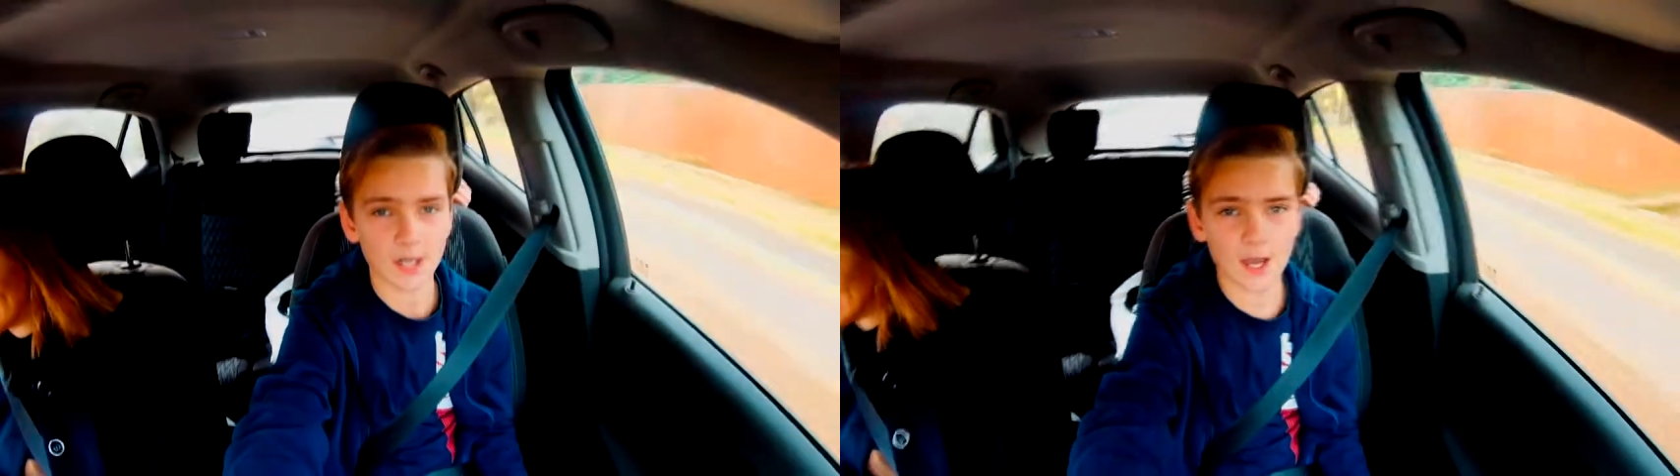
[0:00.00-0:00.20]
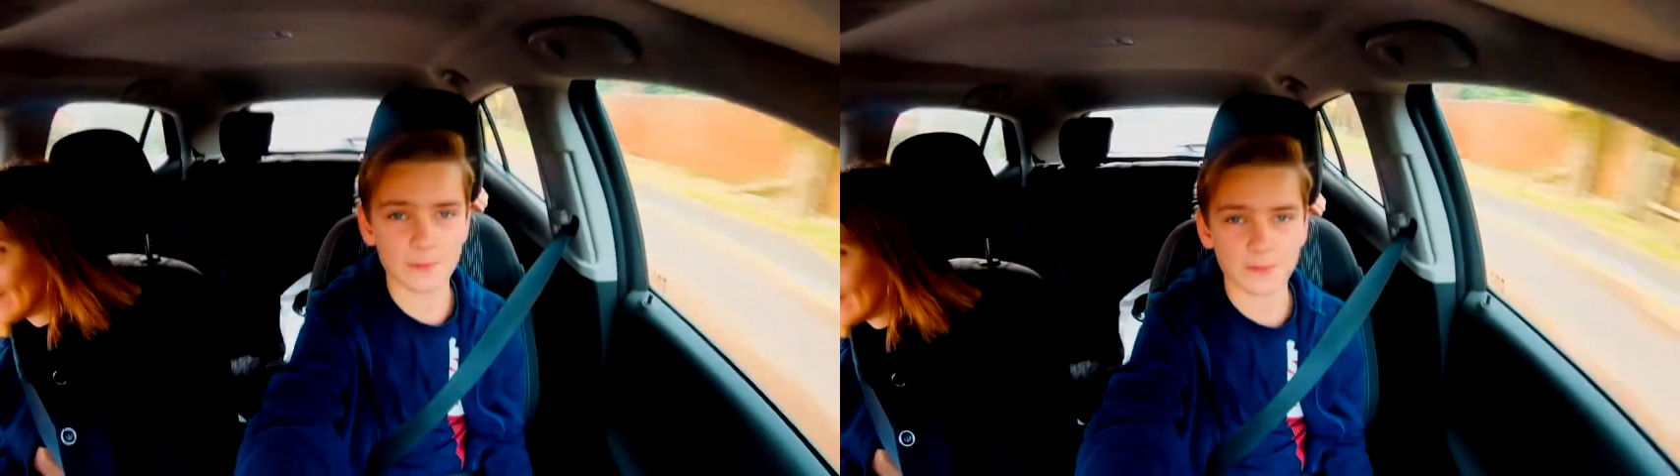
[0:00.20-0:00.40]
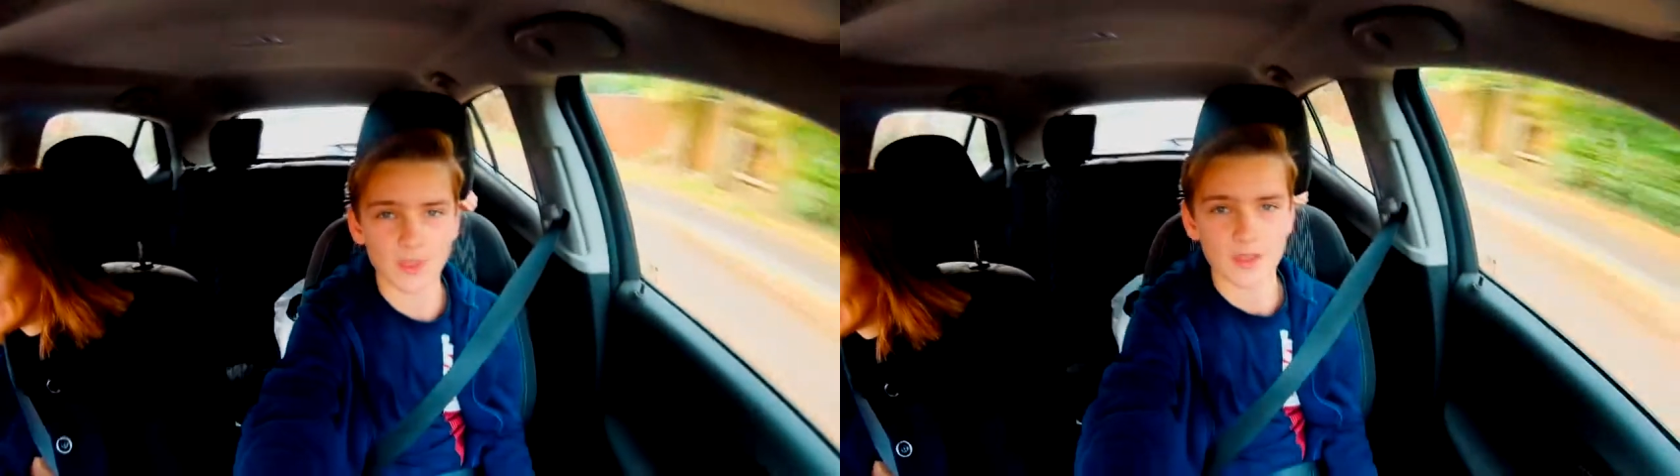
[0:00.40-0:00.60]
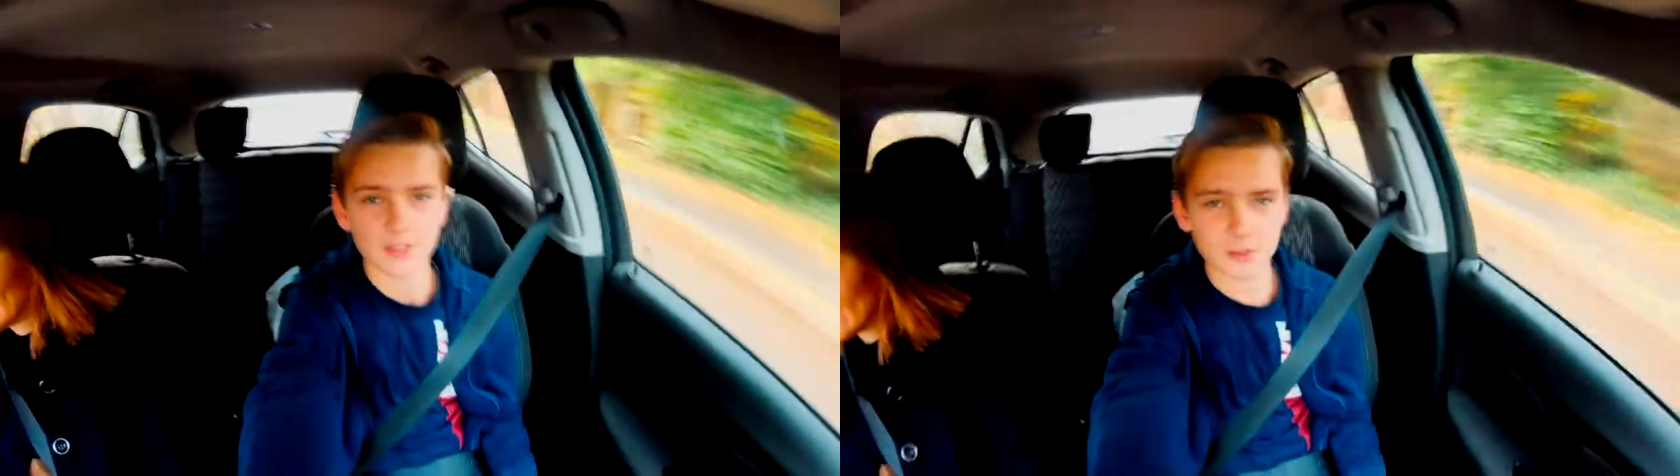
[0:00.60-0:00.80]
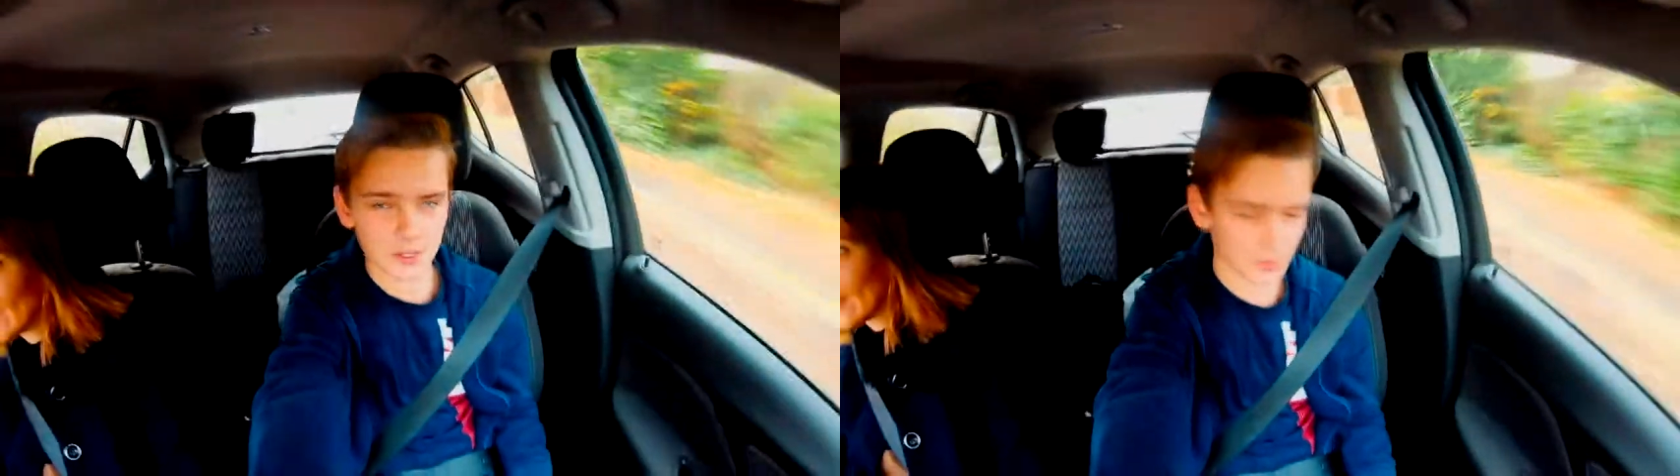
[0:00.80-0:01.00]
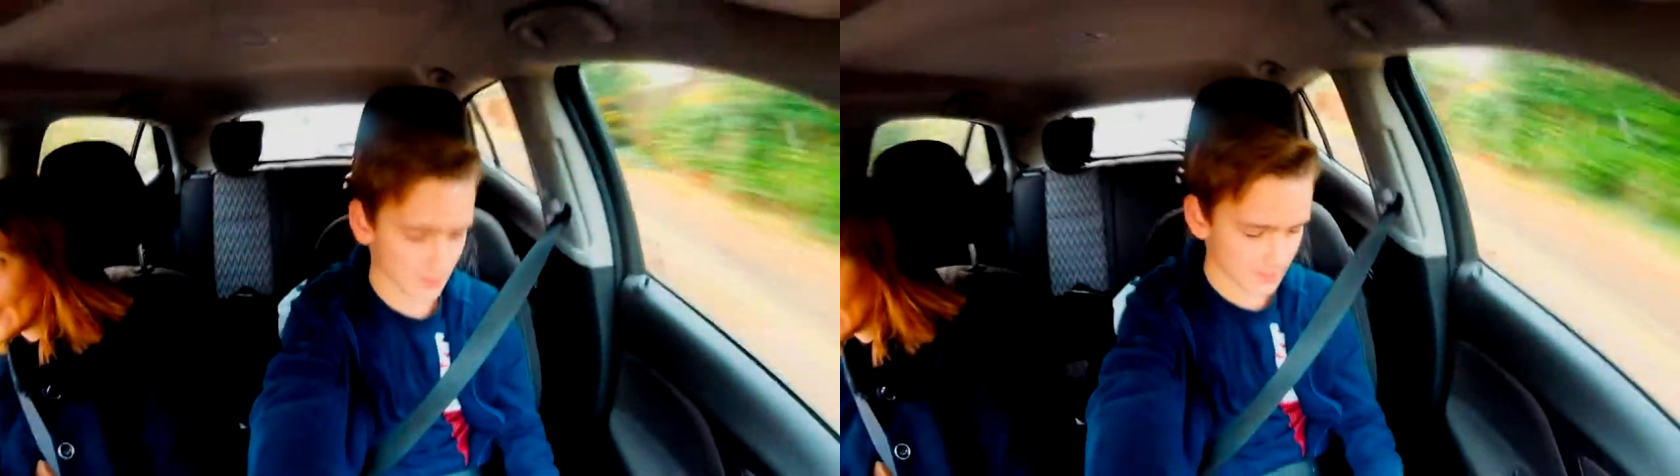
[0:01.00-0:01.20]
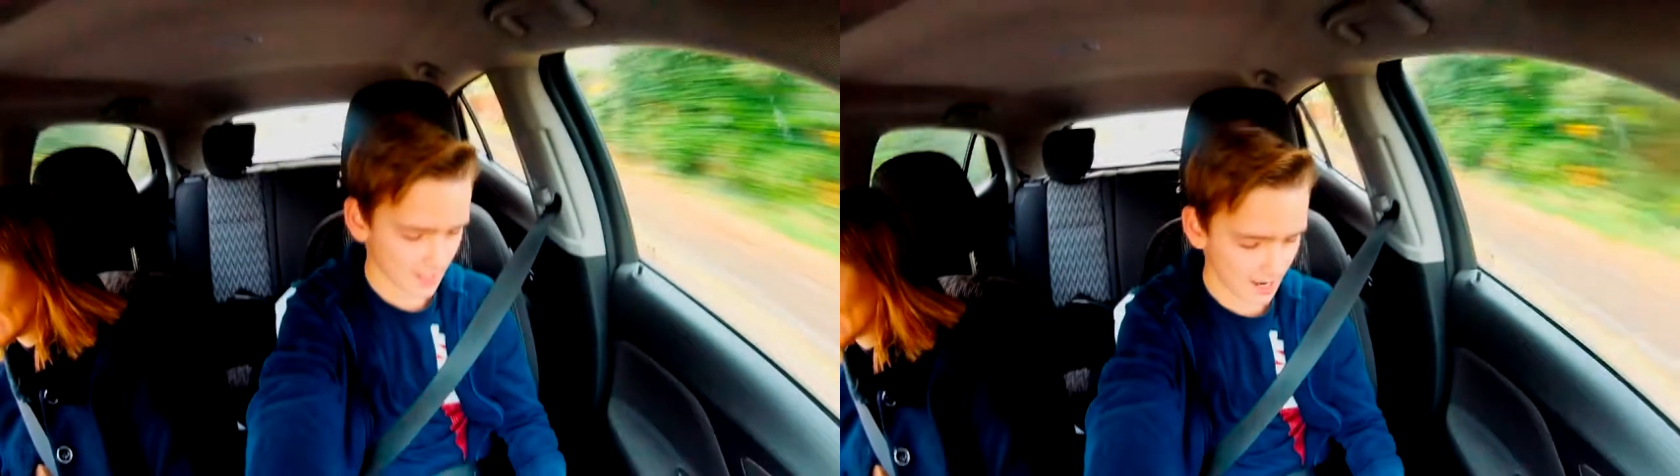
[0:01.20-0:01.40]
Um, so I just want to say